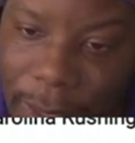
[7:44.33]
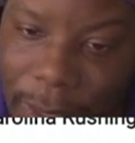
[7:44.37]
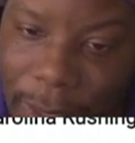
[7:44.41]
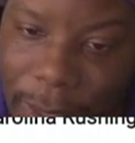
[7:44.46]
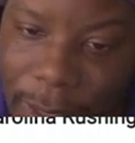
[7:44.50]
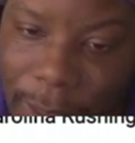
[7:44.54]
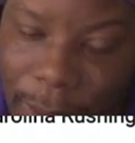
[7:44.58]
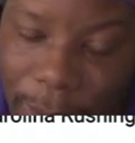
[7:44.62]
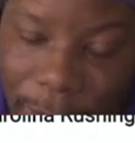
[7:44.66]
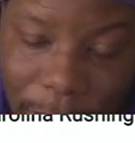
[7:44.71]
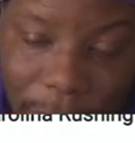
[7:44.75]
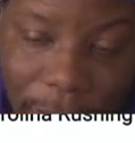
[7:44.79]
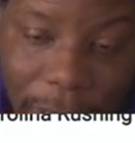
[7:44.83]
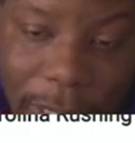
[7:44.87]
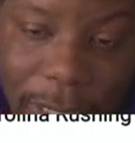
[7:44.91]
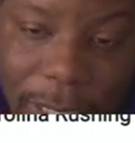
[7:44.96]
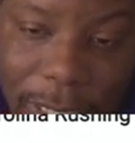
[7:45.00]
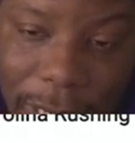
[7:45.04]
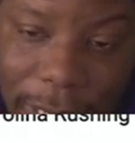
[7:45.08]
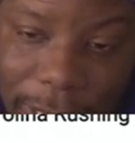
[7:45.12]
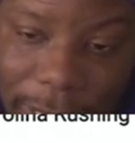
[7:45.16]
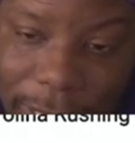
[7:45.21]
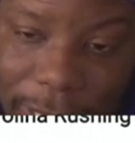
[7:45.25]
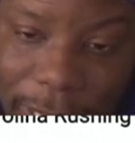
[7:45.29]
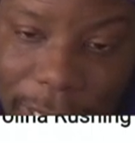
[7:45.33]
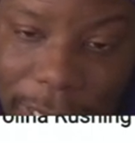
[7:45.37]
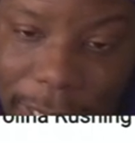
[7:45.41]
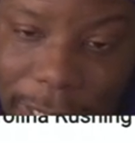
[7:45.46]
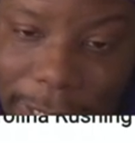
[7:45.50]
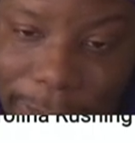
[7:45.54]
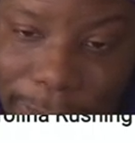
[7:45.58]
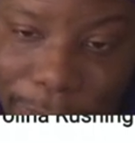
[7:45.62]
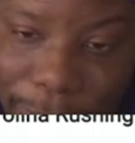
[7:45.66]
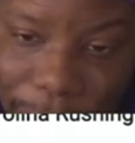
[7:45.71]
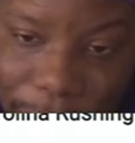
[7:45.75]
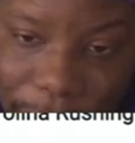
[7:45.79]
Lamar Jackson
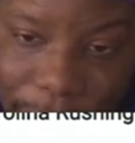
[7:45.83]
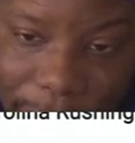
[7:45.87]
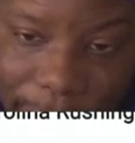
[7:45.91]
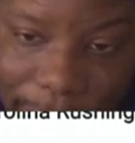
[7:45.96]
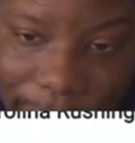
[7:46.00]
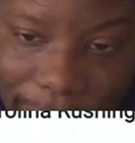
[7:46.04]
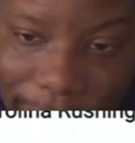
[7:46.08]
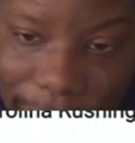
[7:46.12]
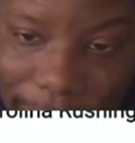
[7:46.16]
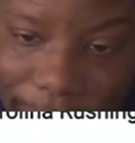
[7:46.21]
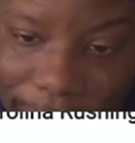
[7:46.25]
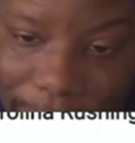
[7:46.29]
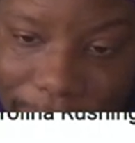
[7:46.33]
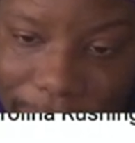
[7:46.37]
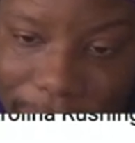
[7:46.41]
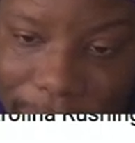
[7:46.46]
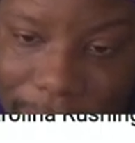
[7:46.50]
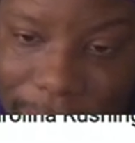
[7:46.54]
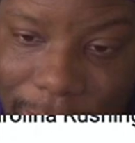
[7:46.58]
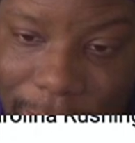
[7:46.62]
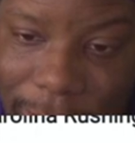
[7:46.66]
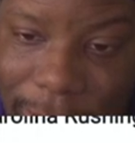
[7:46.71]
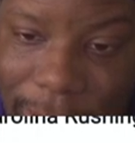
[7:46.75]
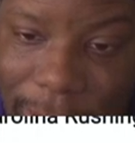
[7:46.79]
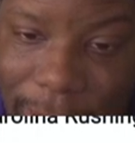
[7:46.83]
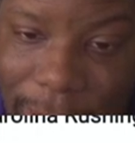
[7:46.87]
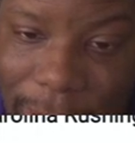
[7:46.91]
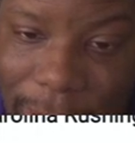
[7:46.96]
has more carries than